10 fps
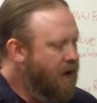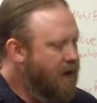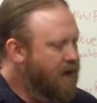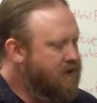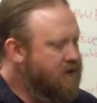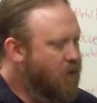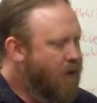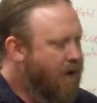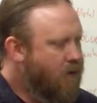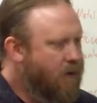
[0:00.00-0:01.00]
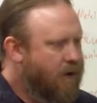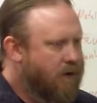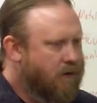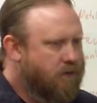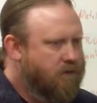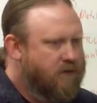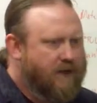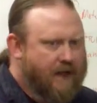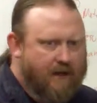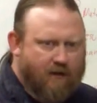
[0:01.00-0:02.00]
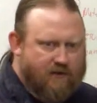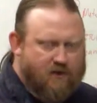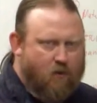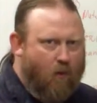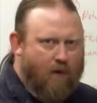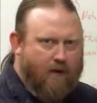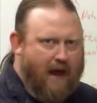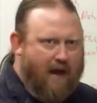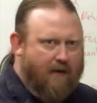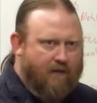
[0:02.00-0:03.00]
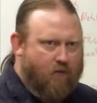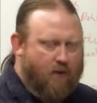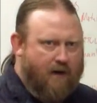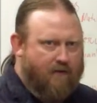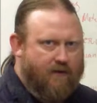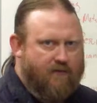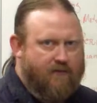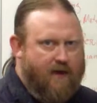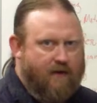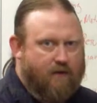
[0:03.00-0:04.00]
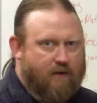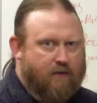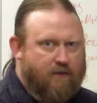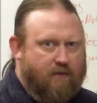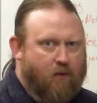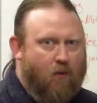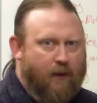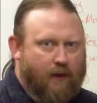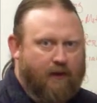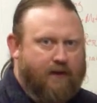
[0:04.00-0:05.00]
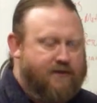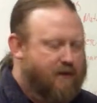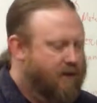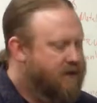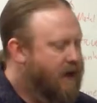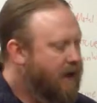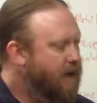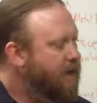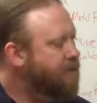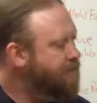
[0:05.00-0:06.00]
is the water will leak or squirt out of wherever the fail point is in the tank.